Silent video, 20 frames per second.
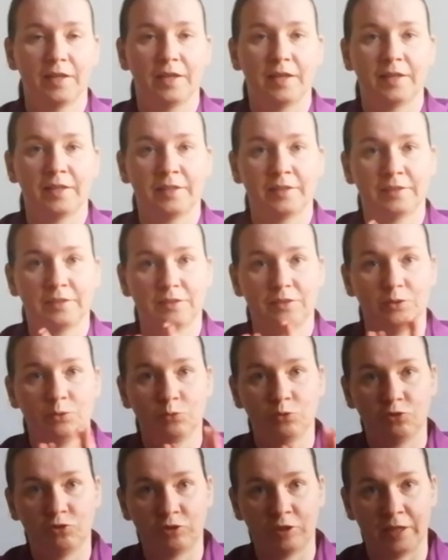And you
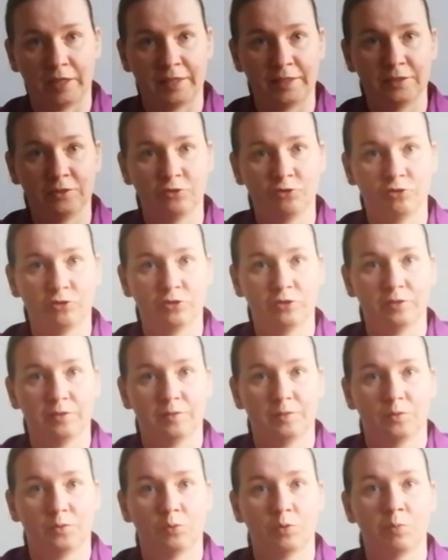change
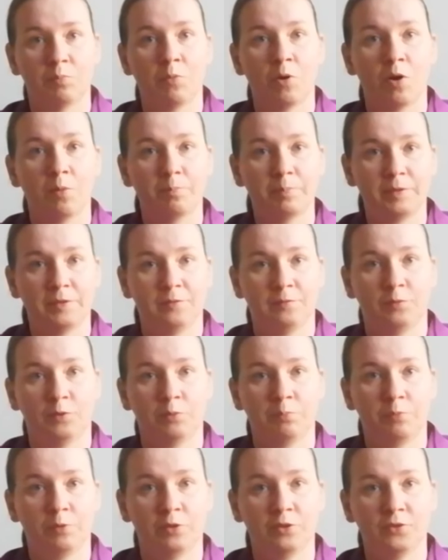to a more peaceful
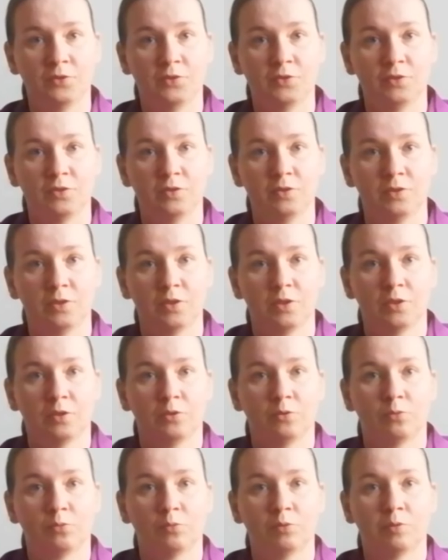person,
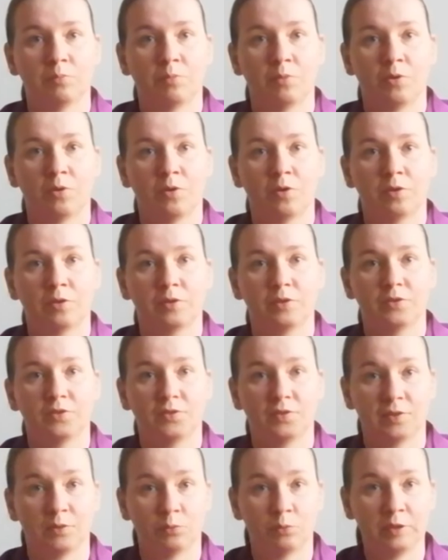to a more
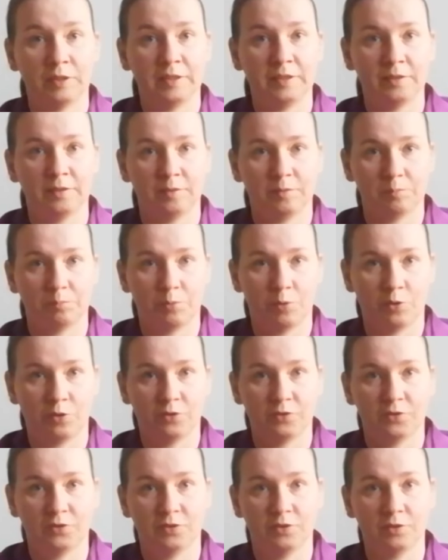serene
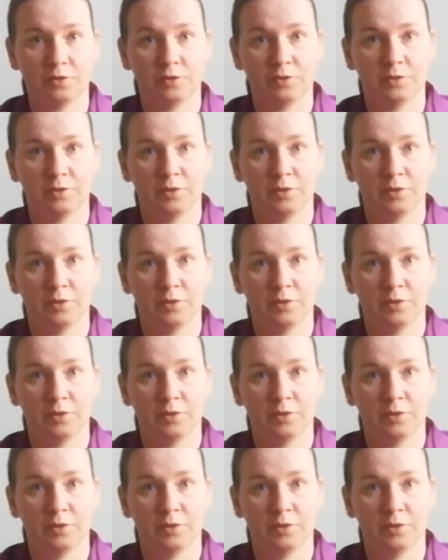person.